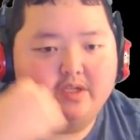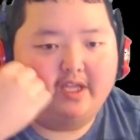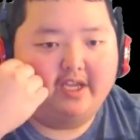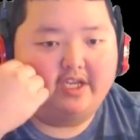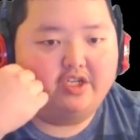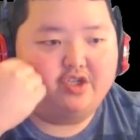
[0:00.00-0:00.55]
like
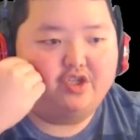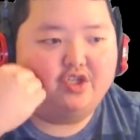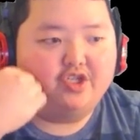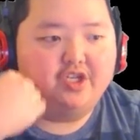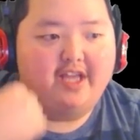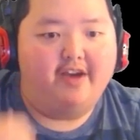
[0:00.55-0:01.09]
yeah. just
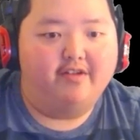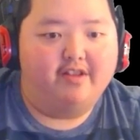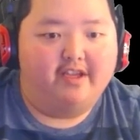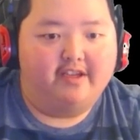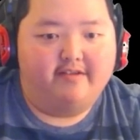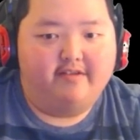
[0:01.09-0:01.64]
chill out,
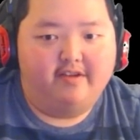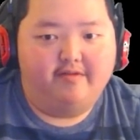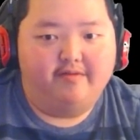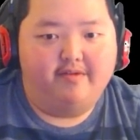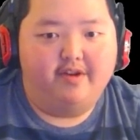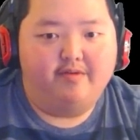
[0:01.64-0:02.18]
like you
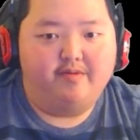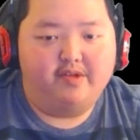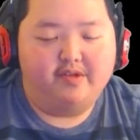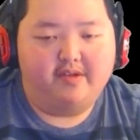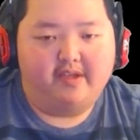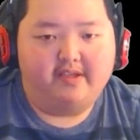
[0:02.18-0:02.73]
you know
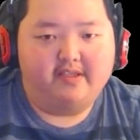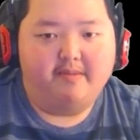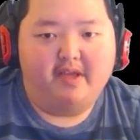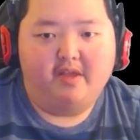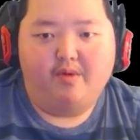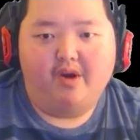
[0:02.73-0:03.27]
just like sit by
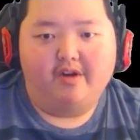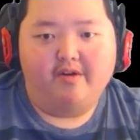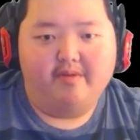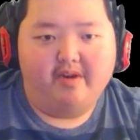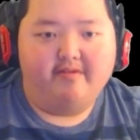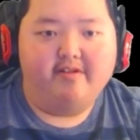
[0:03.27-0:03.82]
the water or
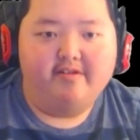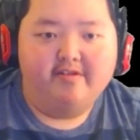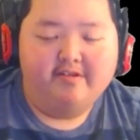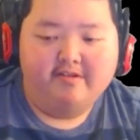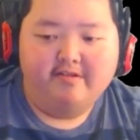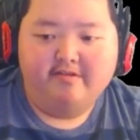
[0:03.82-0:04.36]
whatever.
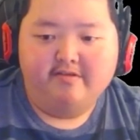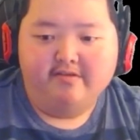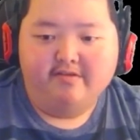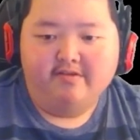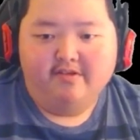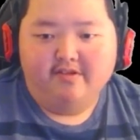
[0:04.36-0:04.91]

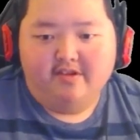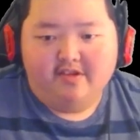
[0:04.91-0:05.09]
Oh yeah, yeah.